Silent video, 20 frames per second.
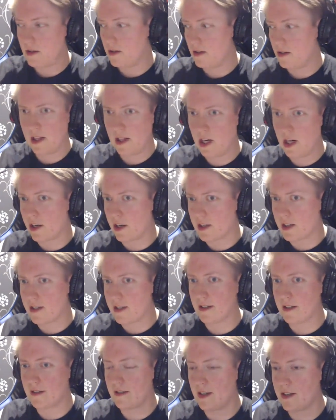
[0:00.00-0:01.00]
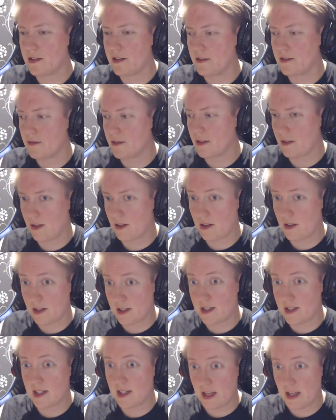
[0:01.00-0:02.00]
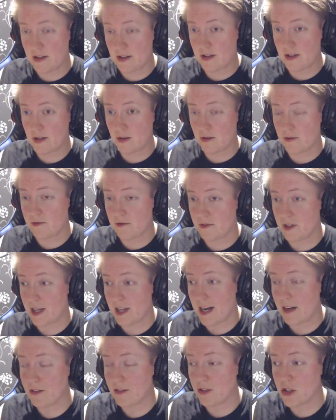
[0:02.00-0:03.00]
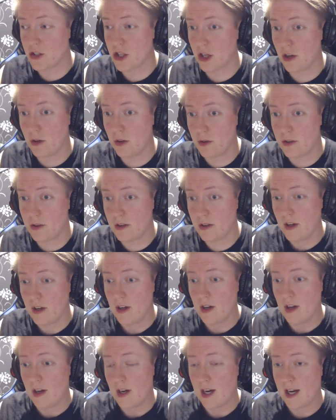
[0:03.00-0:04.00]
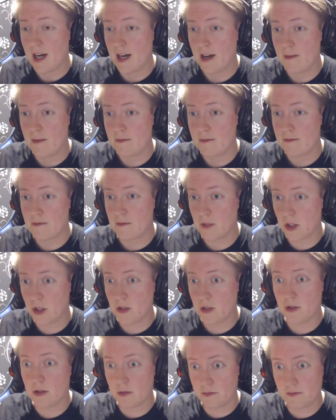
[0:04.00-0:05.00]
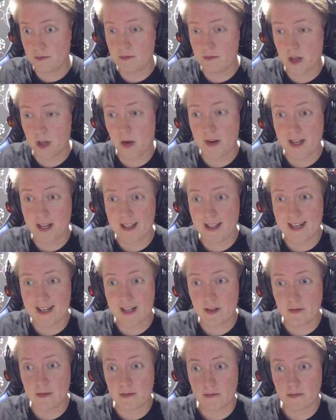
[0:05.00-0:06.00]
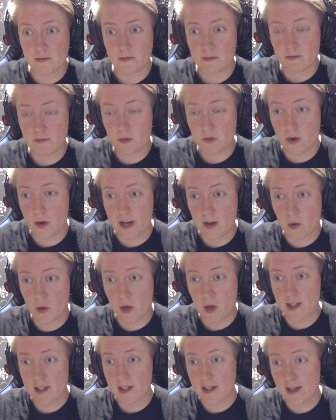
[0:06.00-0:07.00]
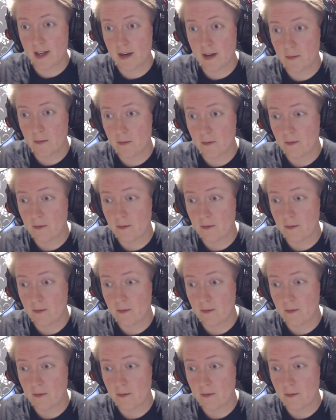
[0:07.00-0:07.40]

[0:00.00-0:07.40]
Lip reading: look, and you can see the sort of the altitude. You're going down quite quickly now.